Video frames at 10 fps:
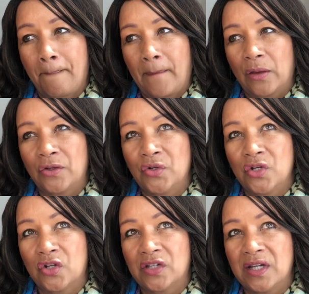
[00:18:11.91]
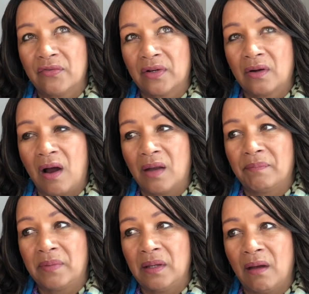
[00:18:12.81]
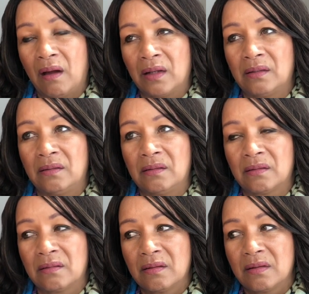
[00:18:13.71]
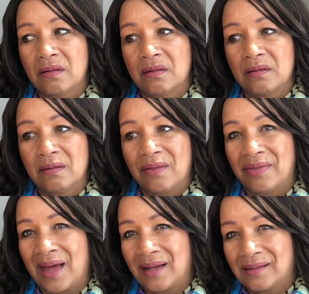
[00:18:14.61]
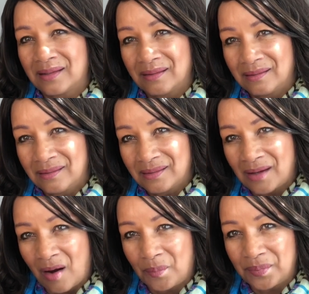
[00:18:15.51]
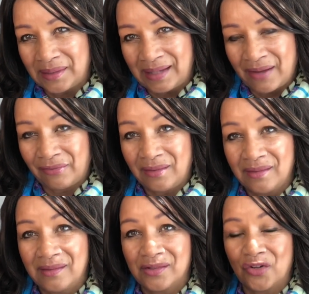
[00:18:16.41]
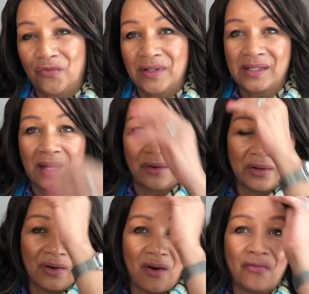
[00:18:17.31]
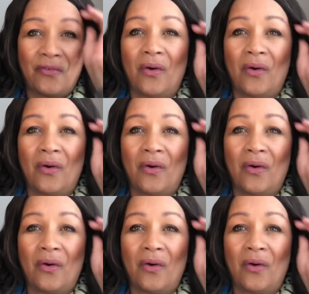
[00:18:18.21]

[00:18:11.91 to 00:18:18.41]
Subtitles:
because you just never got beyond that top level, surface area of